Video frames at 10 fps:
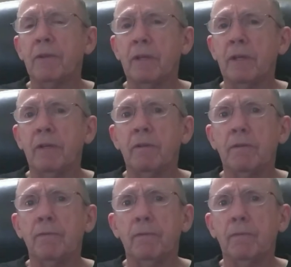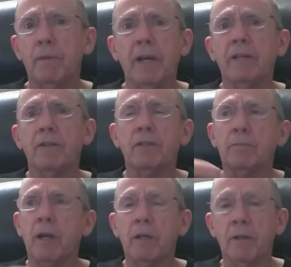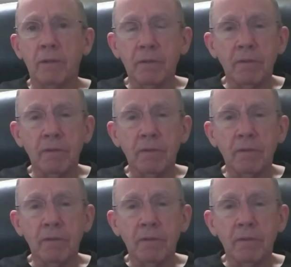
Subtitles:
And I could smell it,